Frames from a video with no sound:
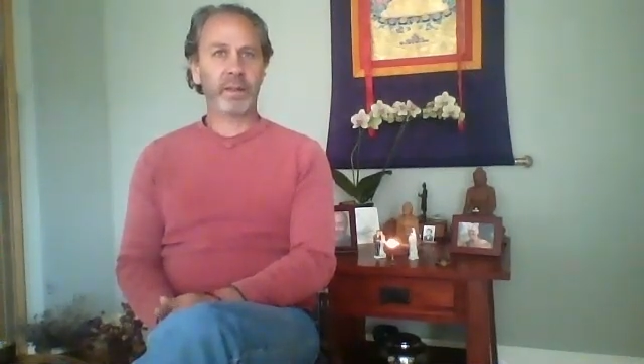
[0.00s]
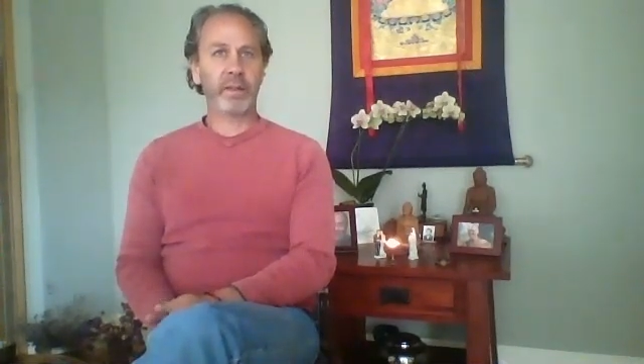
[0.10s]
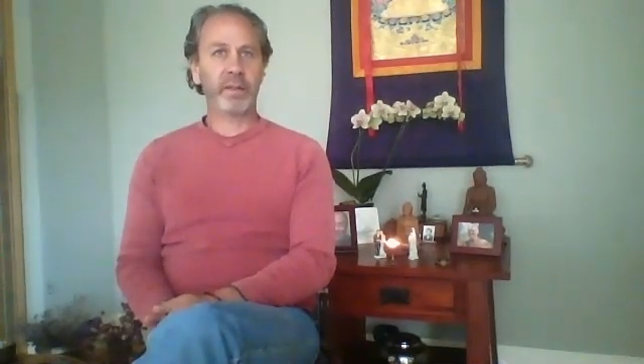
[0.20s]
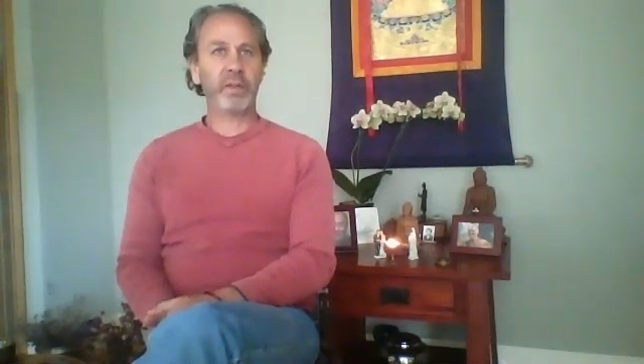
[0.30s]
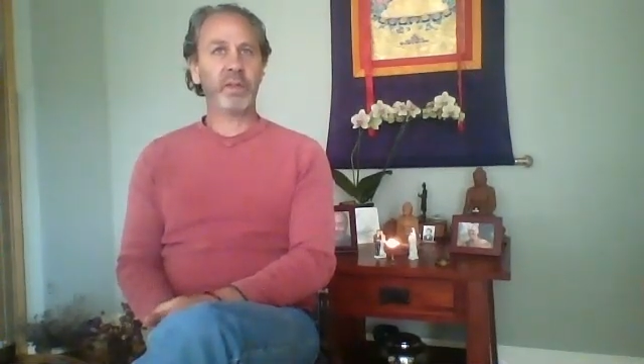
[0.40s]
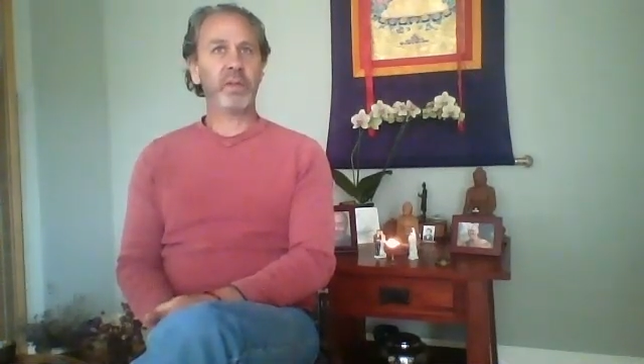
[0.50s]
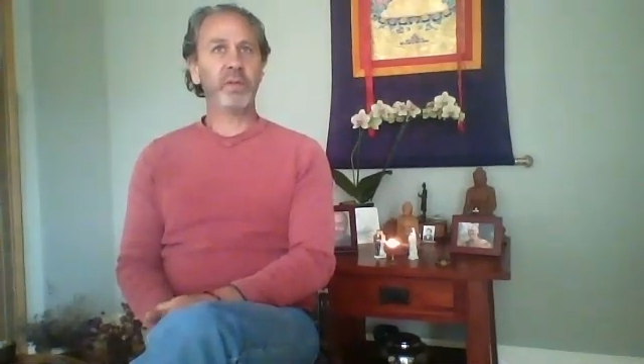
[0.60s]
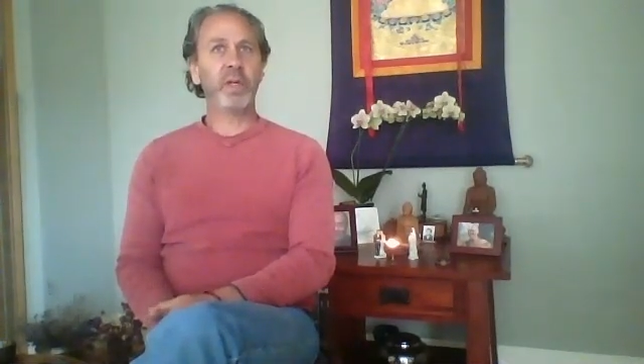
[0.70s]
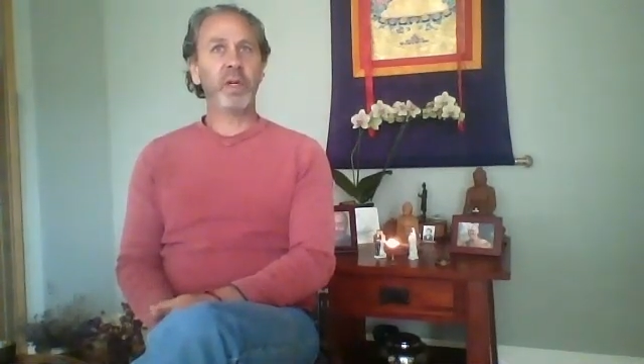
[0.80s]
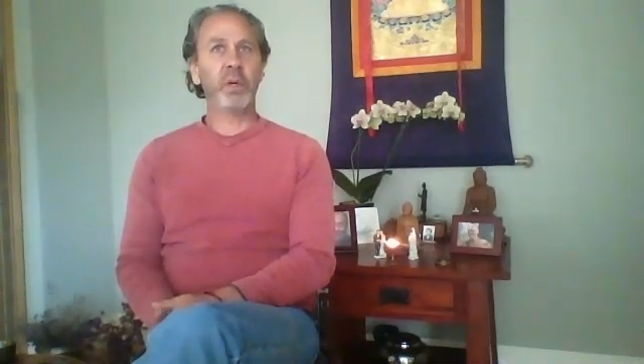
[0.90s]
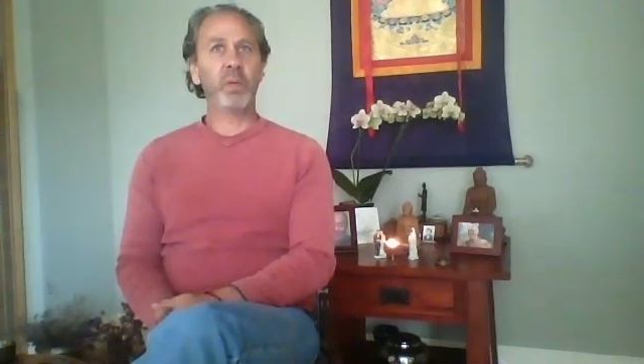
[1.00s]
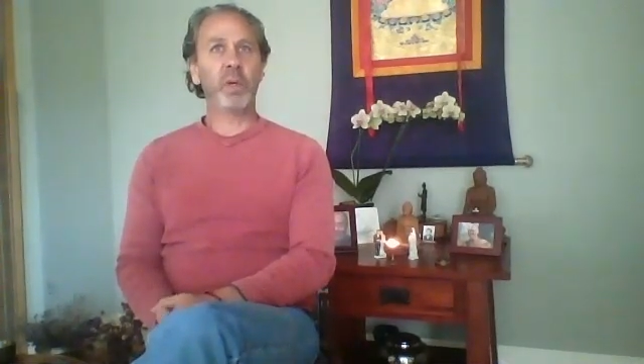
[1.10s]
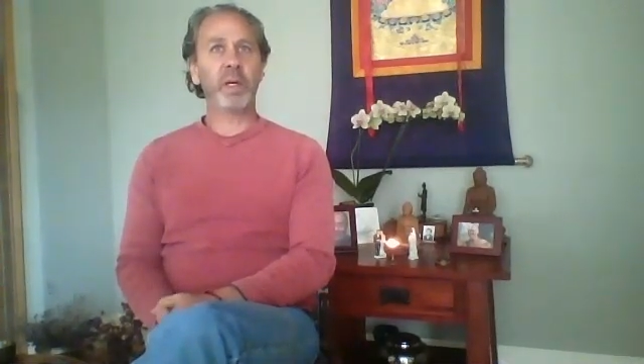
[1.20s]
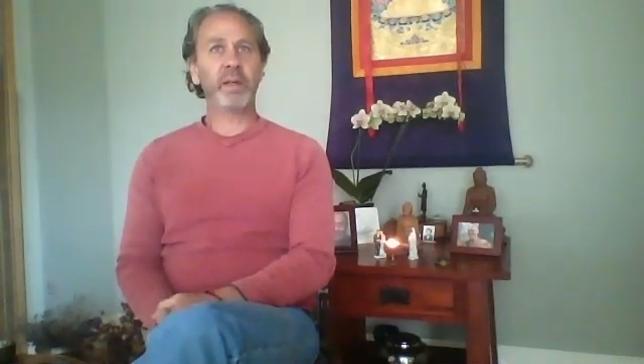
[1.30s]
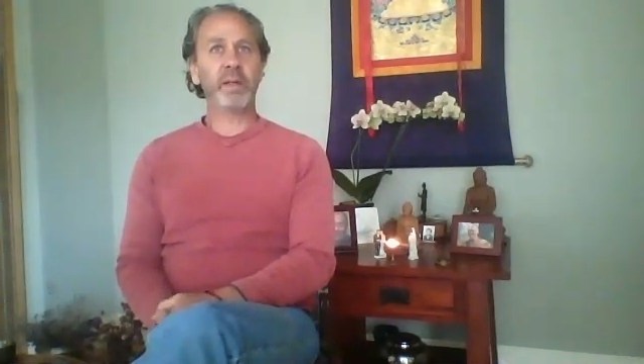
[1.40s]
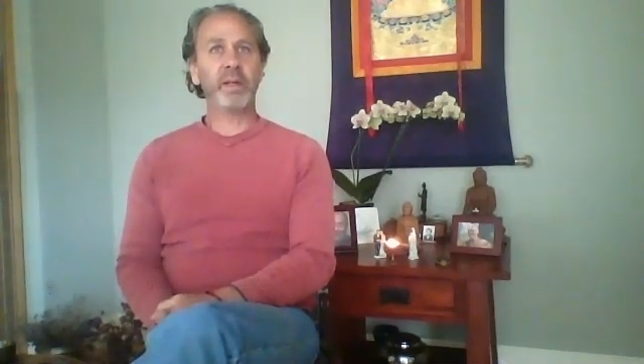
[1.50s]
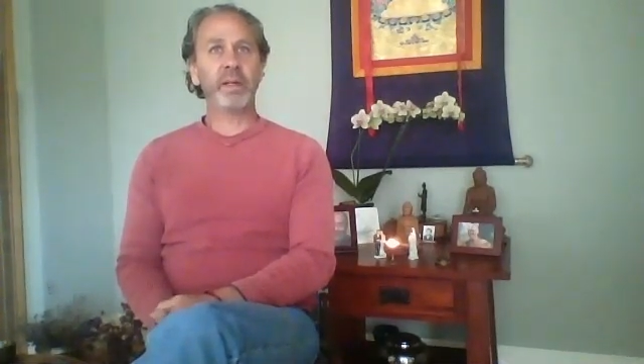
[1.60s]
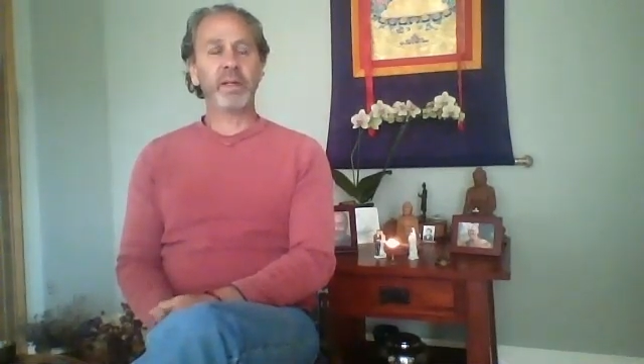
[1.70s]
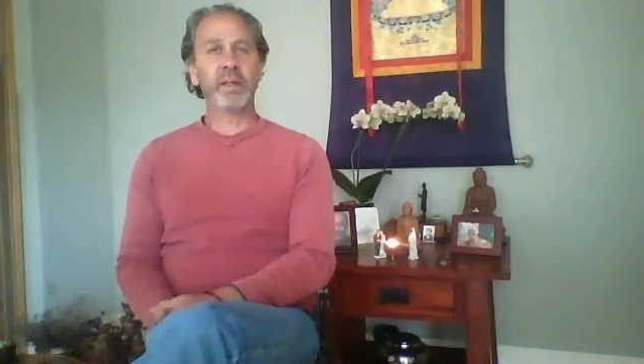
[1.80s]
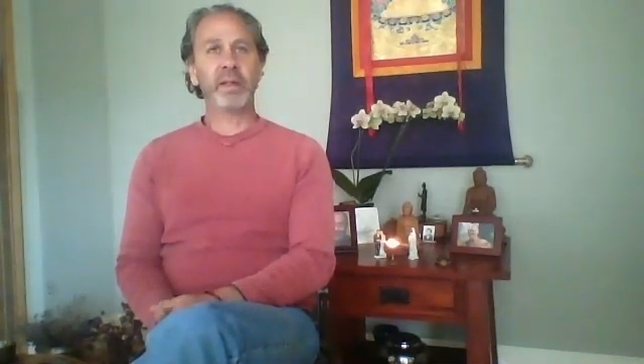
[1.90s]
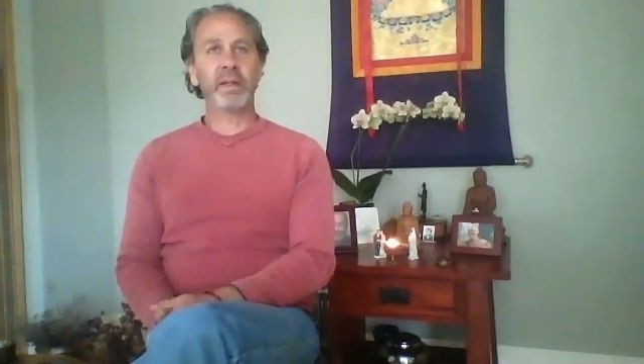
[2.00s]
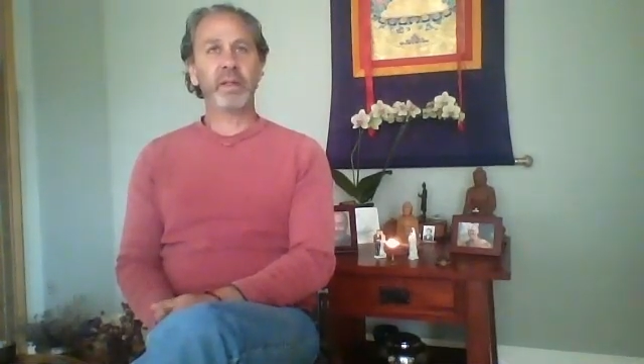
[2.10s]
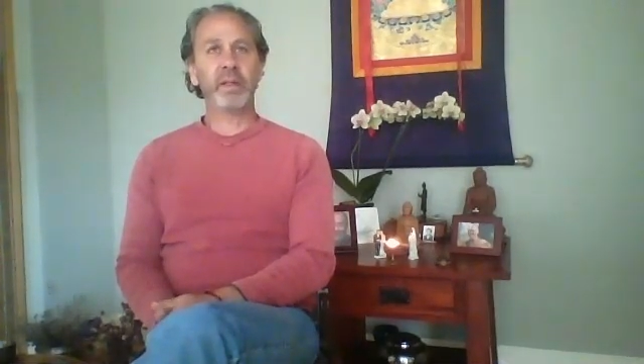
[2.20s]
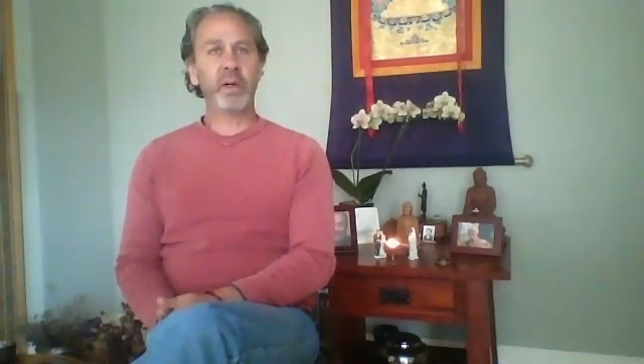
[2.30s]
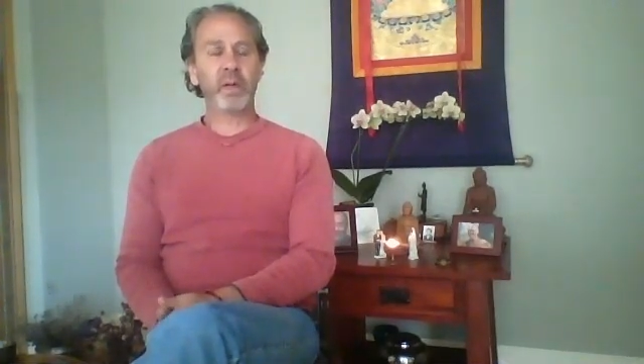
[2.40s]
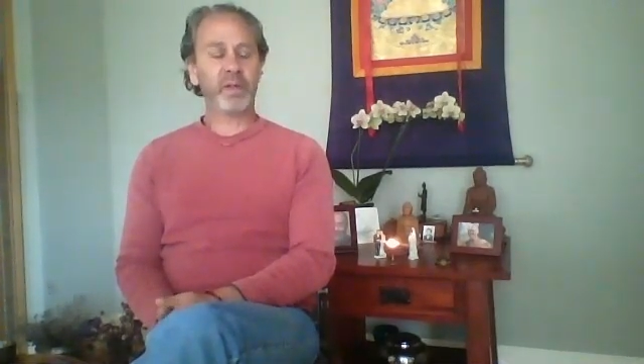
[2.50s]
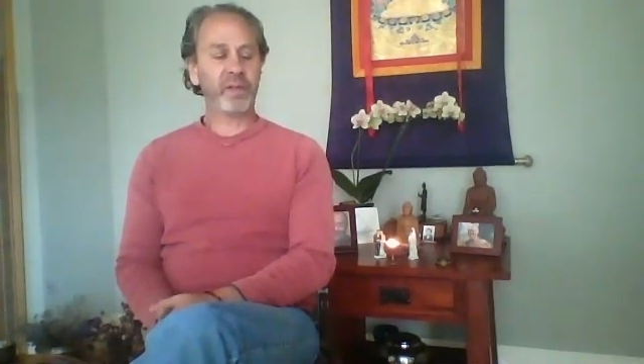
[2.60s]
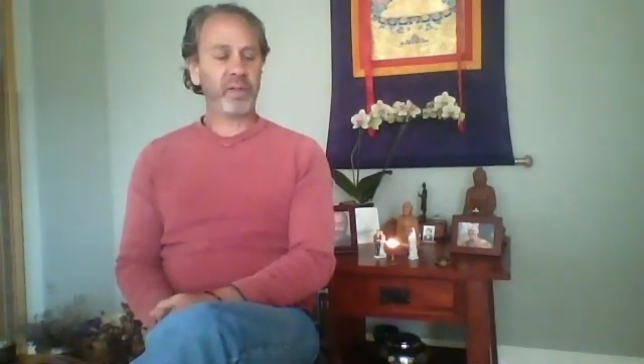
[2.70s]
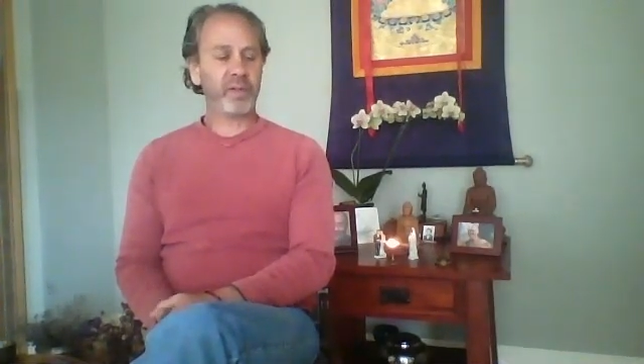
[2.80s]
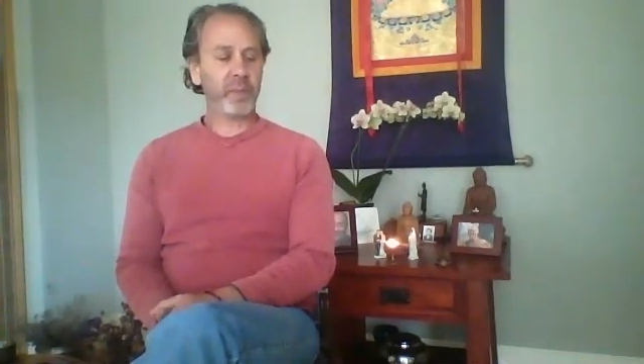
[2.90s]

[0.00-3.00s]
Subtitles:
So one notices,